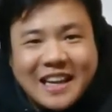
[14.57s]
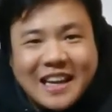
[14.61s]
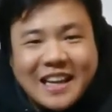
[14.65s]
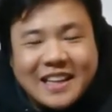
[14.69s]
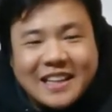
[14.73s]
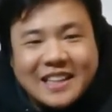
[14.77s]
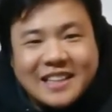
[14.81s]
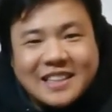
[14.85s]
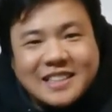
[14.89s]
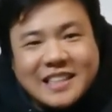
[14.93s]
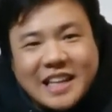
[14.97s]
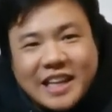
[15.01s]

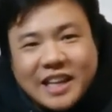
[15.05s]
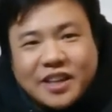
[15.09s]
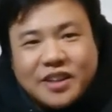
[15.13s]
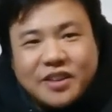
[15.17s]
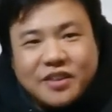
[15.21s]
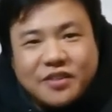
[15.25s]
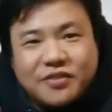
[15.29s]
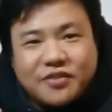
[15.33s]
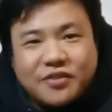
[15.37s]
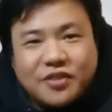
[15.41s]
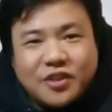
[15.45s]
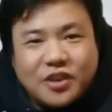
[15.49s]
And thank
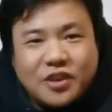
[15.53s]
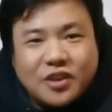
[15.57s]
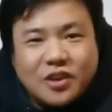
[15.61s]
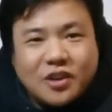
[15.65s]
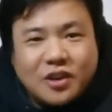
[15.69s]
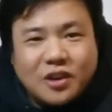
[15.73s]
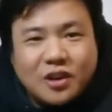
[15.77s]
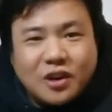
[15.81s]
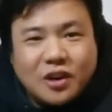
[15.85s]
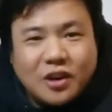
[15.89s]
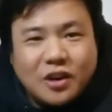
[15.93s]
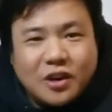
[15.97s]
you
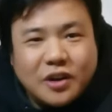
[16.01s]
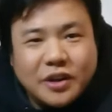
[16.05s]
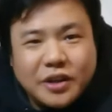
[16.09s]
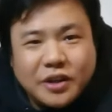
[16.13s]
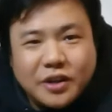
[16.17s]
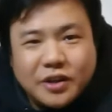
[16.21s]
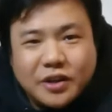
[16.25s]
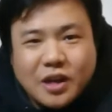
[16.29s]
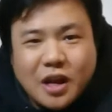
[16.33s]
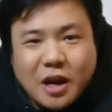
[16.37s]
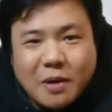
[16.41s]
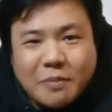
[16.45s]
for all
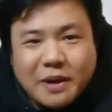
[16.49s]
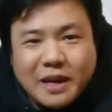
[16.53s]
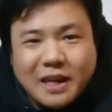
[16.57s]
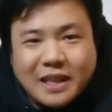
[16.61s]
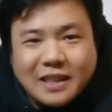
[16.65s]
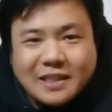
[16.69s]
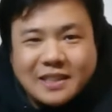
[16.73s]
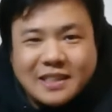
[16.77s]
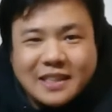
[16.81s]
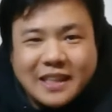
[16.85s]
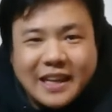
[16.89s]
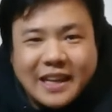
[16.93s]
your
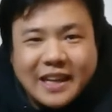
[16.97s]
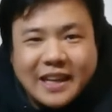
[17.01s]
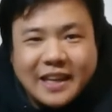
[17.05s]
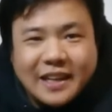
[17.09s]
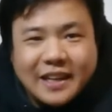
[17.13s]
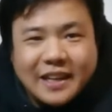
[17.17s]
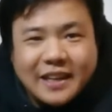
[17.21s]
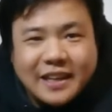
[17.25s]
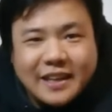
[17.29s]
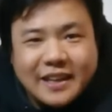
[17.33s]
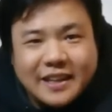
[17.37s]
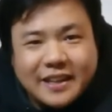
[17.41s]
comments
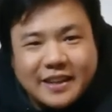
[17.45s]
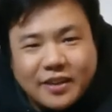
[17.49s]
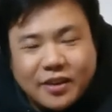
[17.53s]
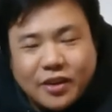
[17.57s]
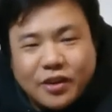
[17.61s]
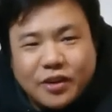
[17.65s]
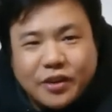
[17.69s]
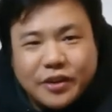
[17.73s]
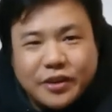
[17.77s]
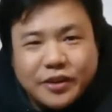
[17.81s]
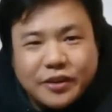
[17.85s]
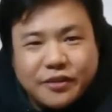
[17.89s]
and
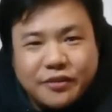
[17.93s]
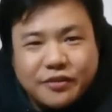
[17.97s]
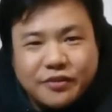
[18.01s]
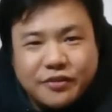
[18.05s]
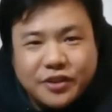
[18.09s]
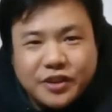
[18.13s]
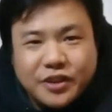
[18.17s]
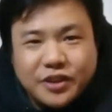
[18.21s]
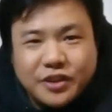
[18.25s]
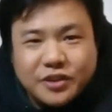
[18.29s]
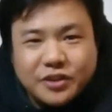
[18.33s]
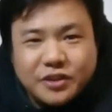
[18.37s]
all your
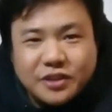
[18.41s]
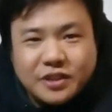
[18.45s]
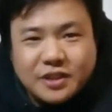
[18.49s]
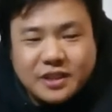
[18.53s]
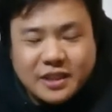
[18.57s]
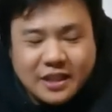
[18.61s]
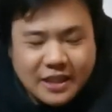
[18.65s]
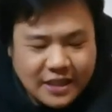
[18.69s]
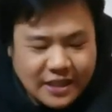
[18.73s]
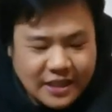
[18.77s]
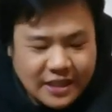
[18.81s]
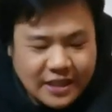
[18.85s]

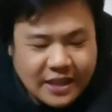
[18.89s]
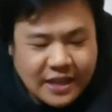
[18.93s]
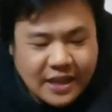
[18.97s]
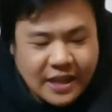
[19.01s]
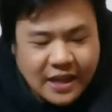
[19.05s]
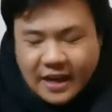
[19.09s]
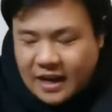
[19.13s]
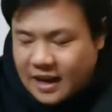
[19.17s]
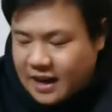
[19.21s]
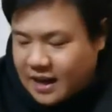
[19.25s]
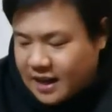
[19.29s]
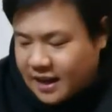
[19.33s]
views.
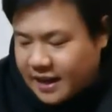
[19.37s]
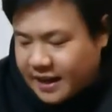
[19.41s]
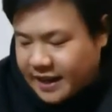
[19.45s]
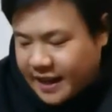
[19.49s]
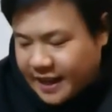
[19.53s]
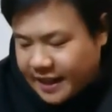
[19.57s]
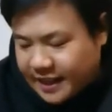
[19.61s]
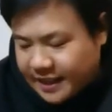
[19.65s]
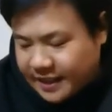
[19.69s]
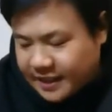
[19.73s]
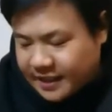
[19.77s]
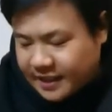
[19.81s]
Uh,
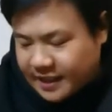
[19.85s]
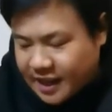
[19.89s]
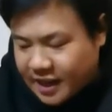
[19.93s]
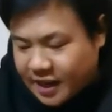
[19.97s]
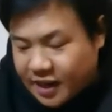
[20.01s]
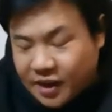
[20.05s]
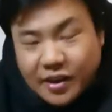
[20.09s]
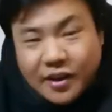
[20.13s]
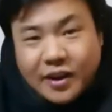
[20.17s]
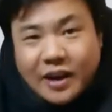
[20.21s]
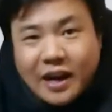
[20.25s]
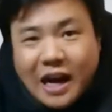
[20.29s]
and
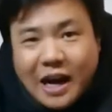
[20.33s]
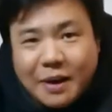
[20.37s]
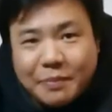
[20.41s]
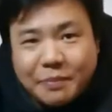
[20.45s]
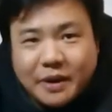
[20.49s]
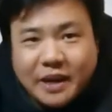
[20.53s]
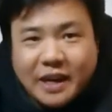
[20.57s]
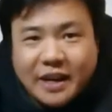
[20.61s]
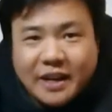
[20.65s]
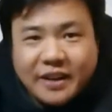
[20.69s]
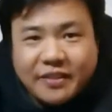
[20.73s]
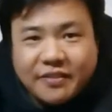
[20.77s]
now
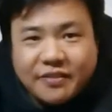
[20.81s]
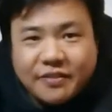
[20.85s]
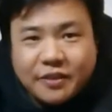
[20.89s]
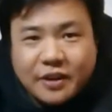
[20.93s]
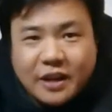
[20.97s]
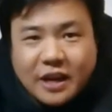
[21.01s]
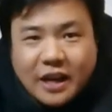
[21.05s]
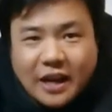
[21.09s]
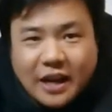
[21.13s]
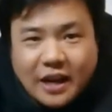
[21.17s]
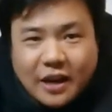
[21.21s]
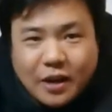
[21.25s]
I'm gonna
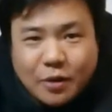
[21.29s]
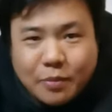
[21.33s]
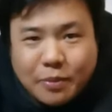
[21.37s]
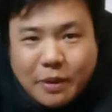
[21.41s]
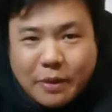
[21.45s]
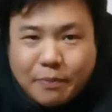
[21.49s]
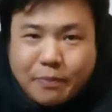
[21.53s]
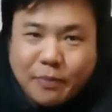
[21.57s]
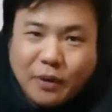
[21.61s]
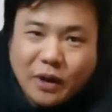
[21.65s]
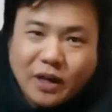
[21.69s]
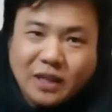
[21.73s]
uh,
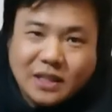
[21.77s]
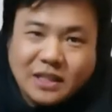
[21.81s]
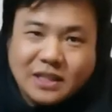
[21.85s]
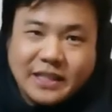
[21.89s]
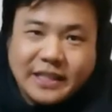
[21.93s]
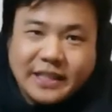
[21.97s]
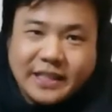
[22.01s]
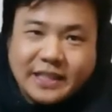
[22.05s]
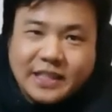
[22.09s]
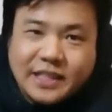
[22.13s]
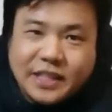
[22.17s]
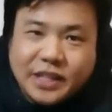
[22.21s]
open box
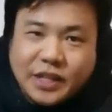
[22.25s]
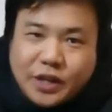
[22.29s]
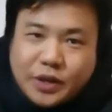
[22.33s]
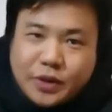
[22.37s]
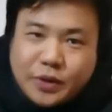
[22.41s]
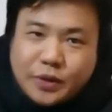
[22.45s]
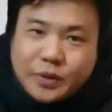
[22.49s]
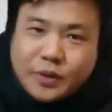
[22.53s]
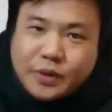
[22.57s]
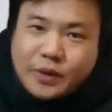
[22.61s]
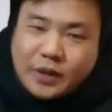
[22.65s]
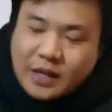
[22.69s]
this
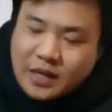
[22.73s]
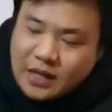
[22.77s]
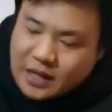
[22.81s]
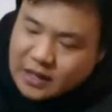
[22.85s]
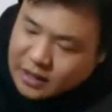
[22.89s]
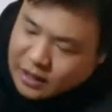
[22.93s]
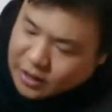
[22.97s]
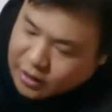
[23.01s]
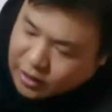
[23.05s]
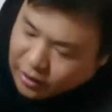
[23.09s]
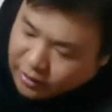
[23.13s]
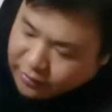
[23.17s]
new
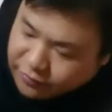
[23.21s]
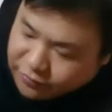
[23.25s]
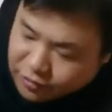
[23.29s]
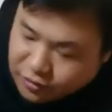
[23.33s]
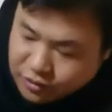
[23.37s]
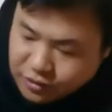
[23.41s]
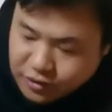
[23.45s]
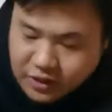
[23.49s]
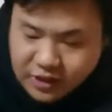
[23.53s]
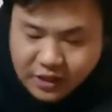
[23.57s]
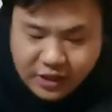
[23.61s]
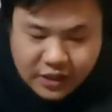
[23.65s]
dog
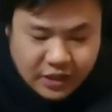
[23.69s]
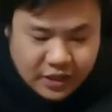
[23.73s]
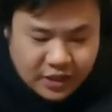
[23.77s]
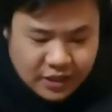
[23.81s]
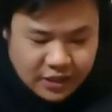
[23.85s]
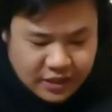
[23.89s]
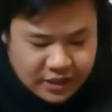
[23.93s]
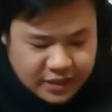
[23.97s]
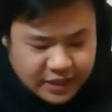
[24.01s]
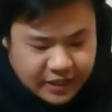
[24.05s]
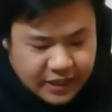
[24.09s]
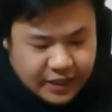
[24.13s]
food,
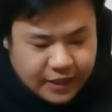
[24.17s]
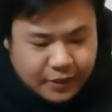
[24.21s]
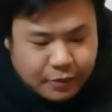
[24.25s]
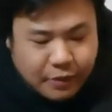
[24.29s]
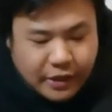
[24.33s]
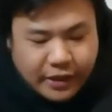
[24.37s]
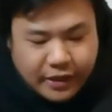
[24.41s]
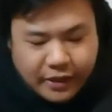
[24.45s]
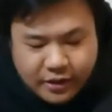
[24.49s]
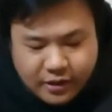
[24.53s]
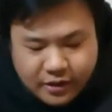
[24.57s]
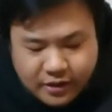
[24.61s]
see
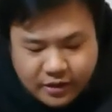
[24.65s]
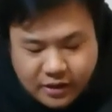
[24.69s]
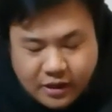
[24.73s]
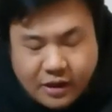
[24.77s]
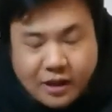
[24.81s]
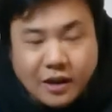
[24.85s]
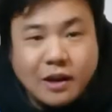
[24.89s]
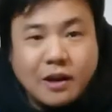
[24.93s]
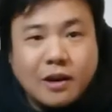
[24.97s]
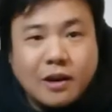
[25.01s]
whether